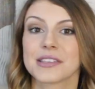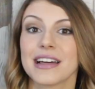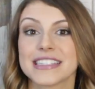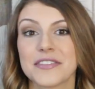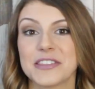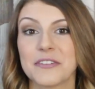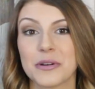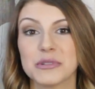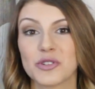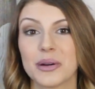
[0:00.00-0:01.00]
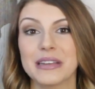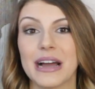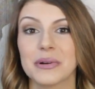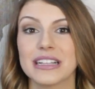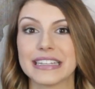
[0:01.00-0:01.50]
So that's everything from Adore Me.
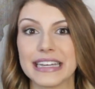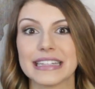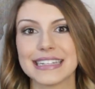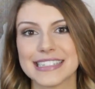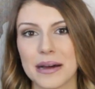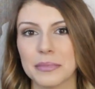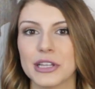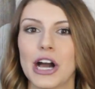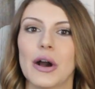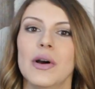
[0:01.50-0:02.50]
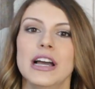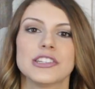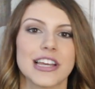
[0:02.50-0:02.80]
I will again link it down below.